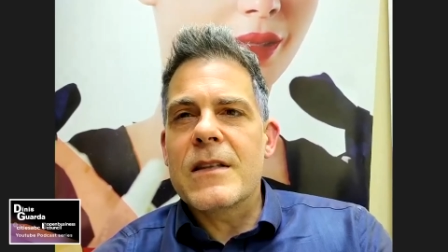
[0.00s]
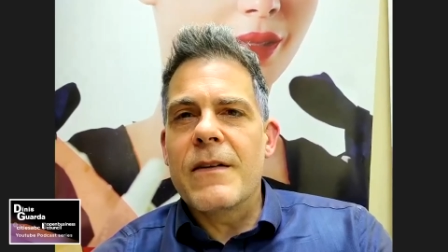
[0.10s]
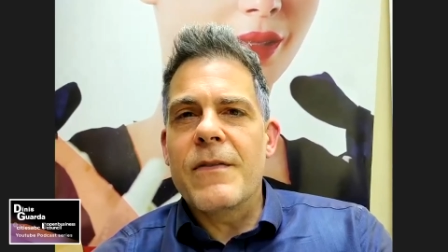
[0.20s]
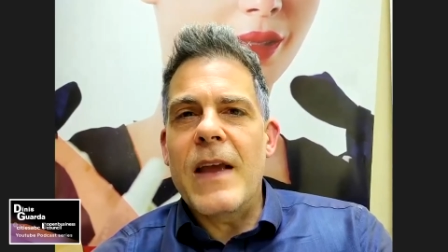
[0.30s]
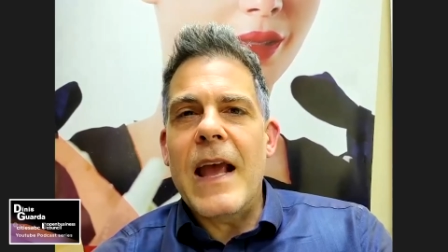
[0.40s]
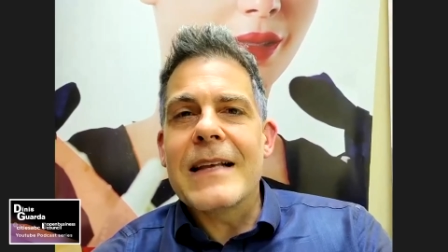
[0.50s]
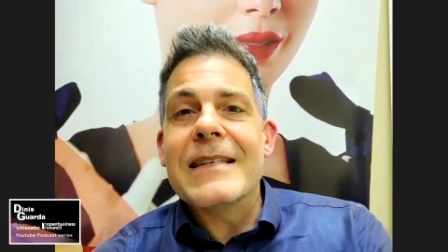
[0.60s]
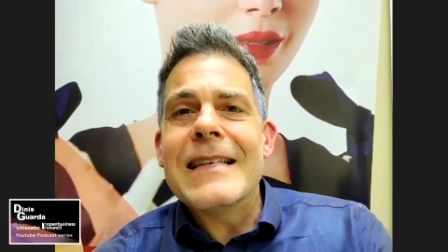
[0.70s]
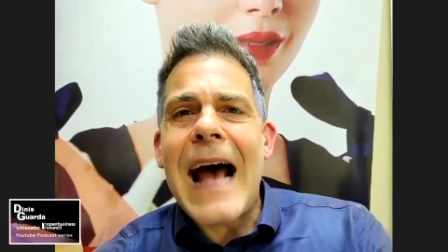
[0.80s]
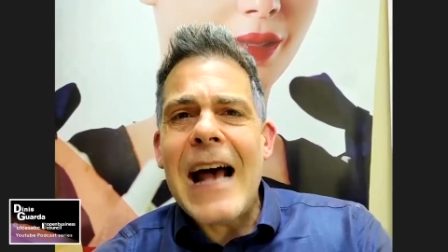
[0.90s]
of
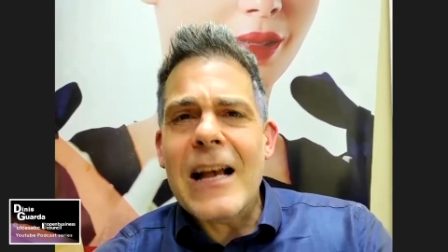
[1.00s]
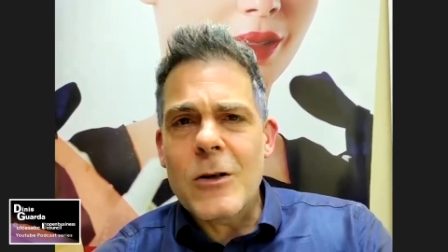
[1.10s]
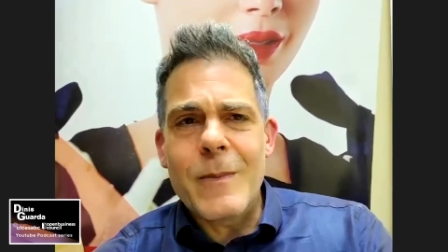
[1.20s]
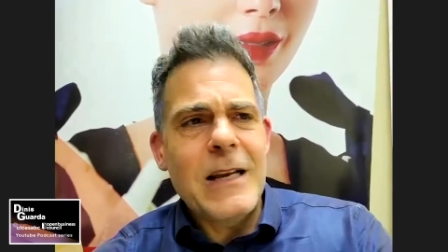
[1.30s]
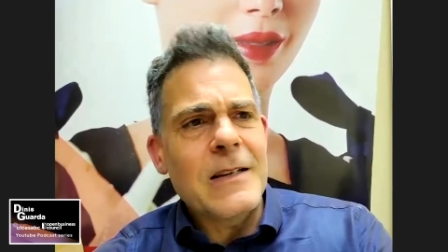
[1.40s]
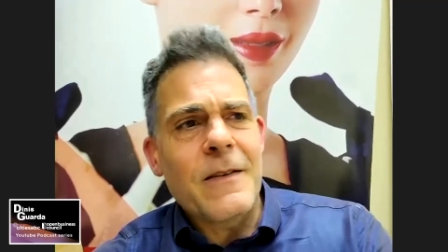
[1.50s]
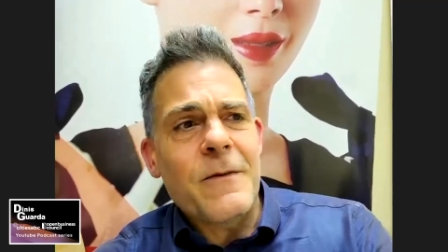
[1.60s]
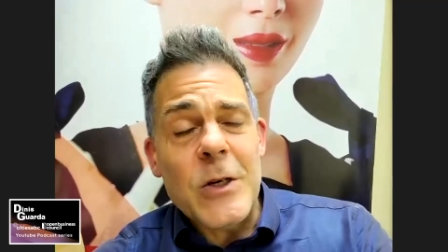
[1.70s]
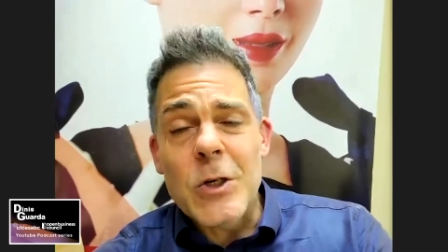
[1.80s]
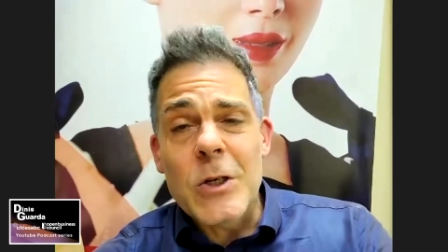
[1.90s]
exacerbating
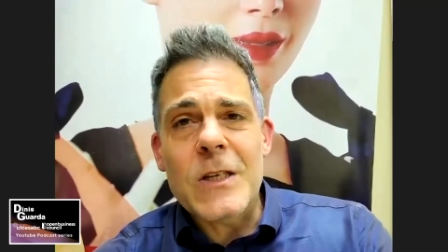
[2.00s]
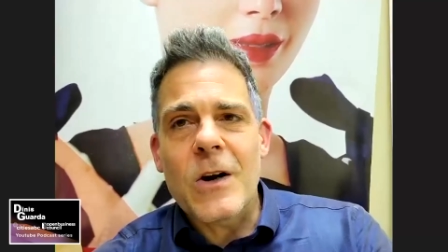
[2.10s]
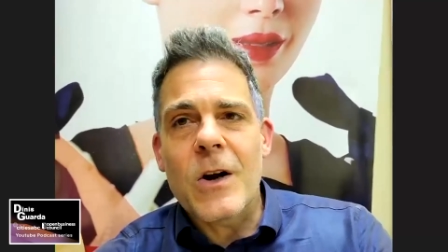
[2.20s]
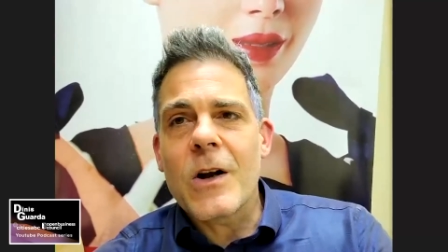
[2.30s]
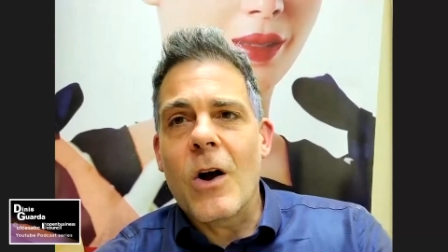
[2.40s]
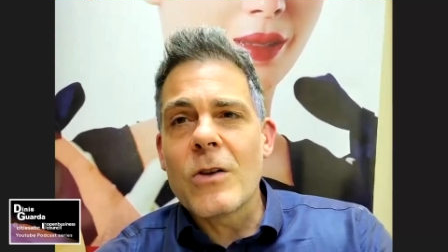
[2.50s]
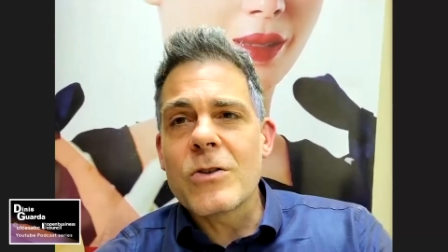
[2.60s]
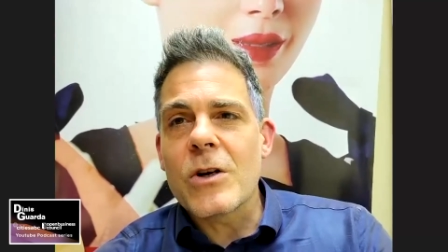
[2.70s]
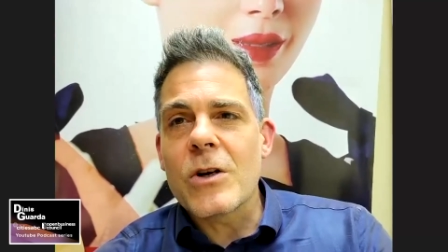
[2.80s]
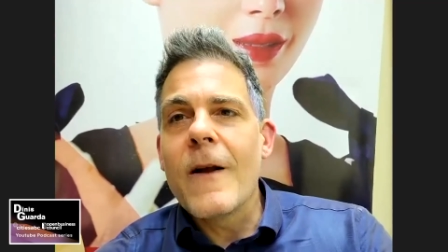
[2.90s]
divisions in our
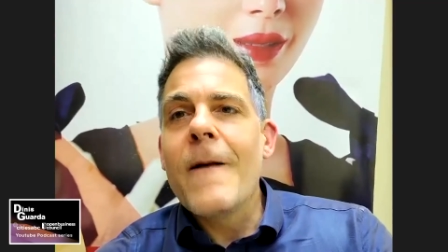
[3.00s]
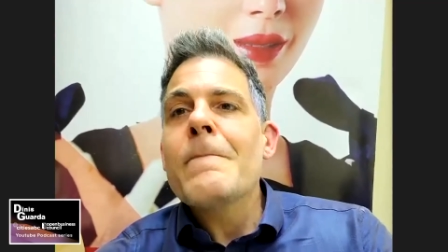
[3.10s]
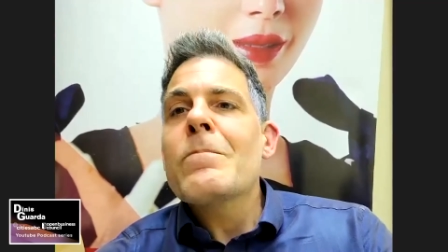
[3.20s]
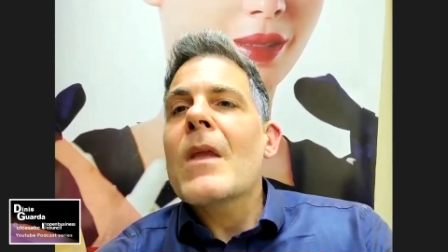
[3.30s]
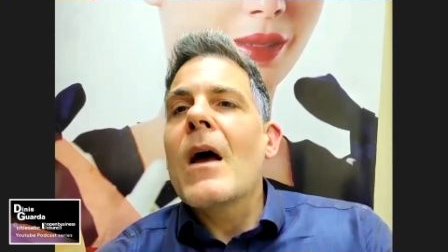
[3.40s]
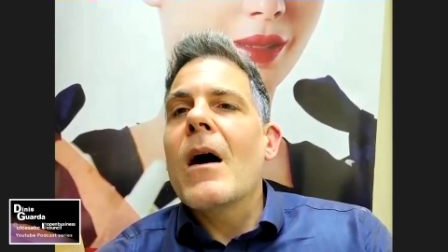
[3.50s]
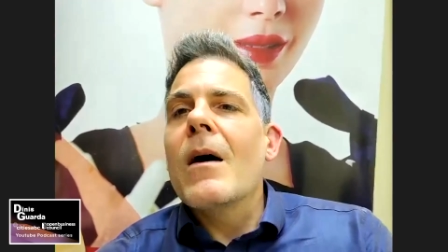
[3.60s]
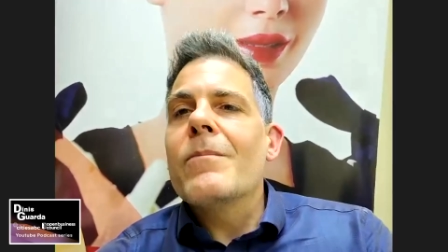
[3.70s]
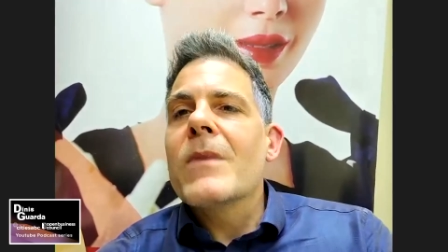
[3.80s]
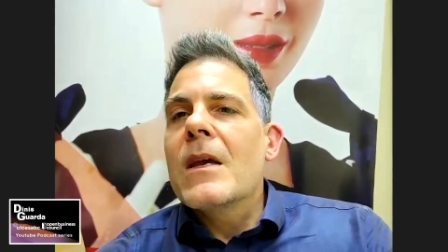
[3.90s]
culture.
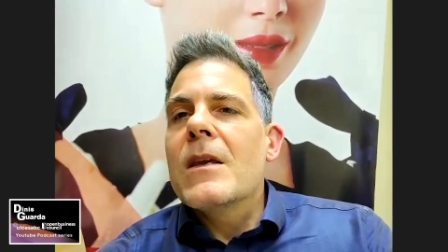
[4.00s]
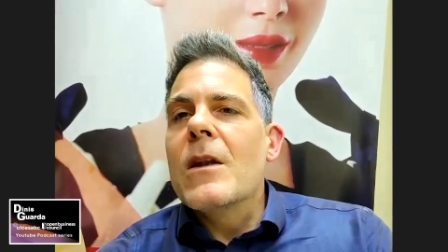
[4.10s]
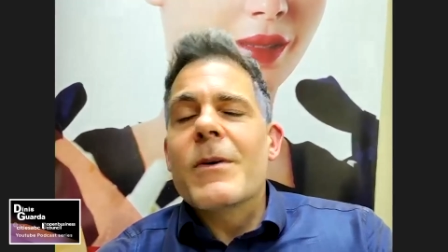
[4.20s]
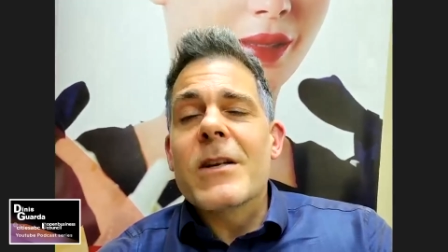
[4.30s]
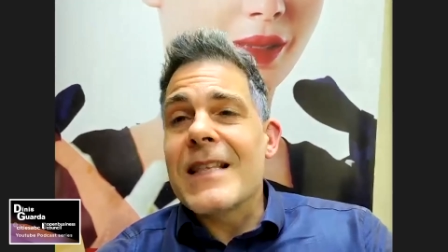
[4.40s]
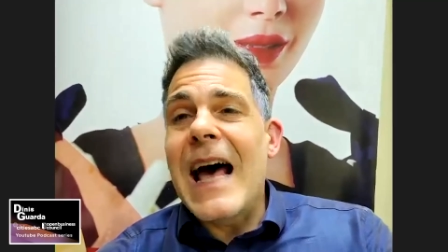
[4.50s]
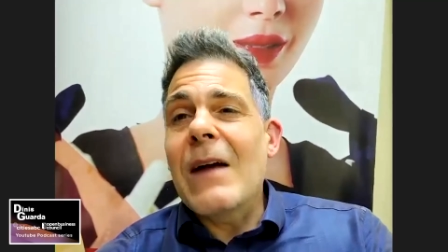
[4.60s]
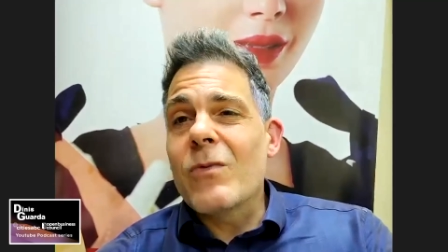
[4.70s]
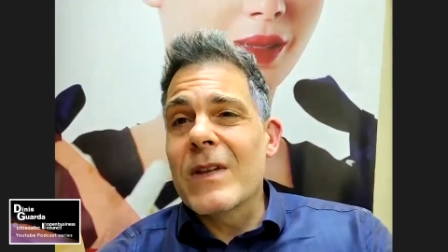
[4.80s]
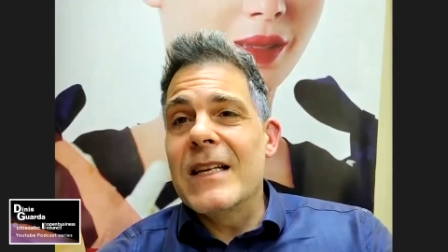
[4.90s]
Because
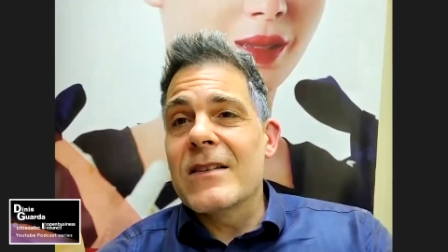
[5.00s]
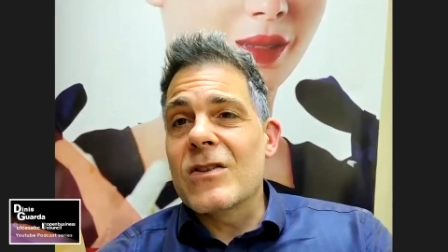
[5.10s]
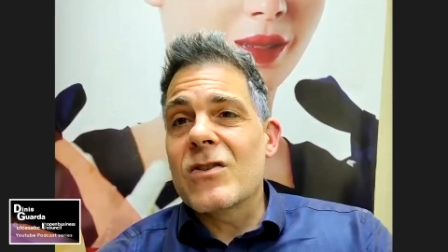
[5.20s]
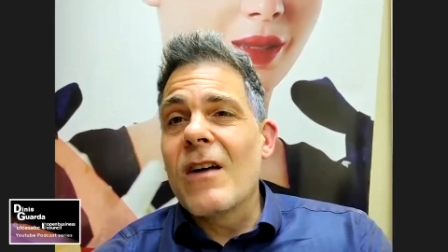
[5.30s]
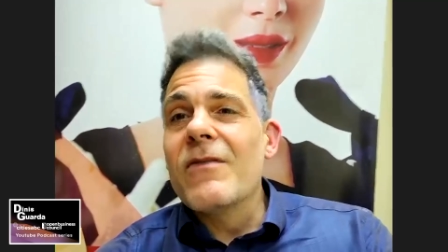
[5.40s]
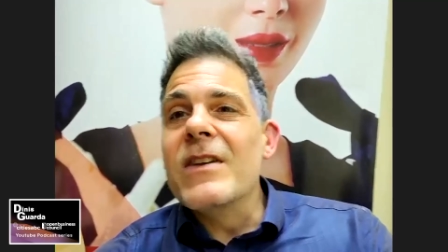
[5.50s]
that really doesn't solve